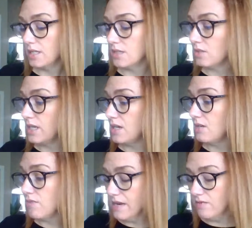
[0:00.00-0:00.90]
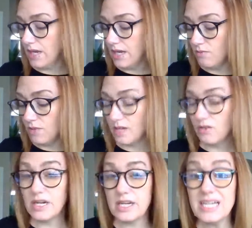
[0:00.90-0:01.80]
So get your red ready. We're going to
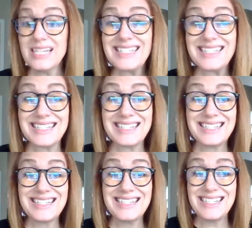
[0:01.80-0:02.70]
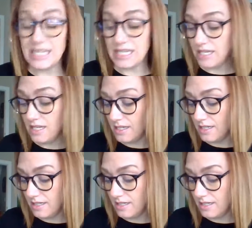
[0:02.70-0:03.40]
write a Z.